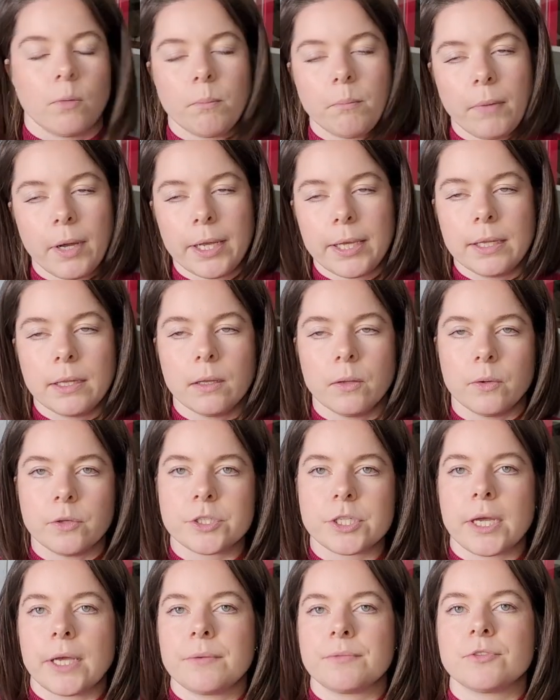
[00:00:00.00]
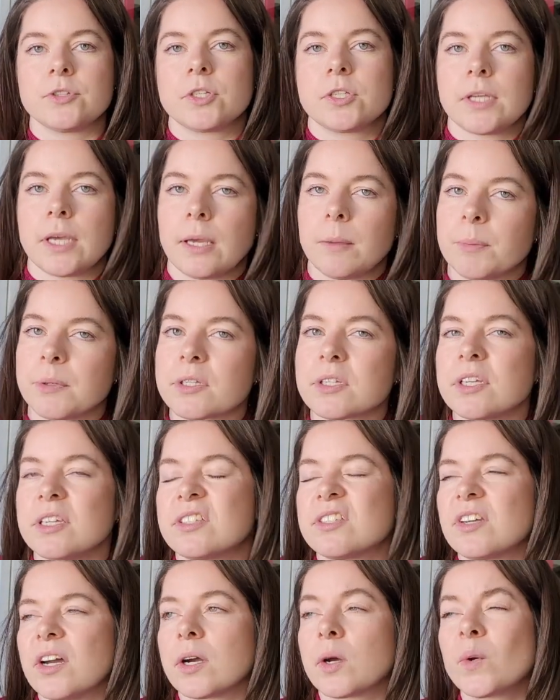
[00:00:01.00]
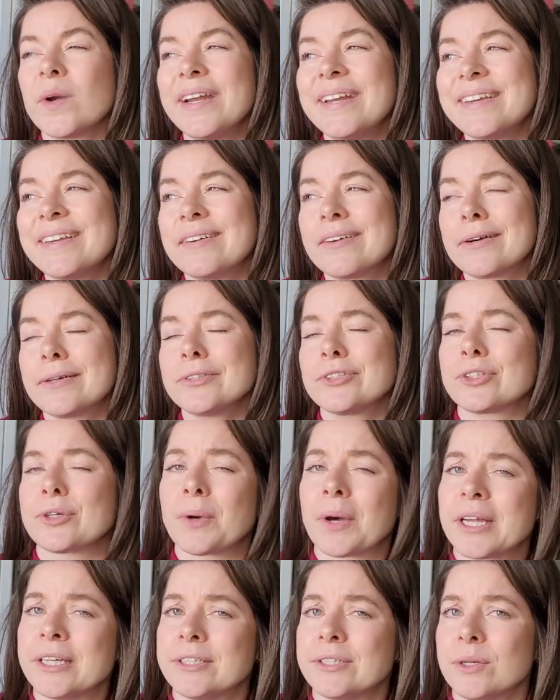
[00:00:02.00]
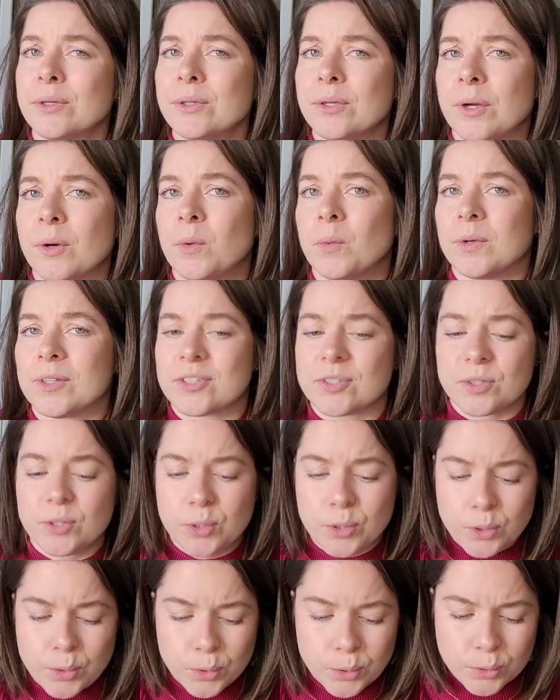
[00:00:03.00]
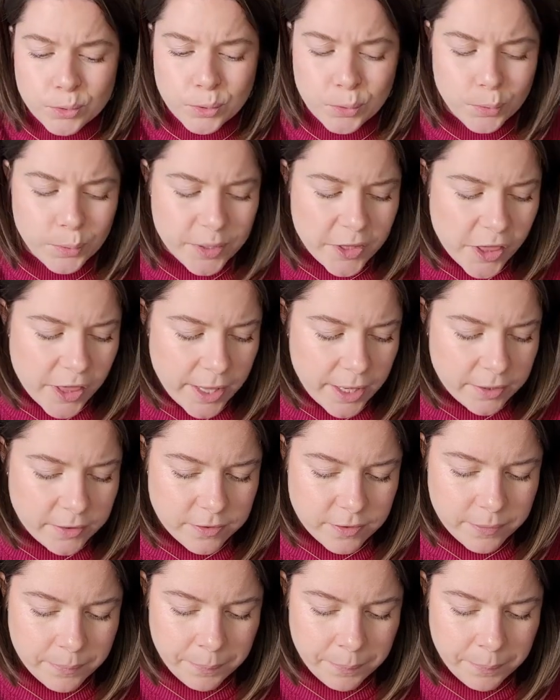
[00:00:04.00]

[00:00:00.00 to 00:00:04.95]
My in-laws, I have to say, but it's acrylic yarn, so I don't know what to do with that.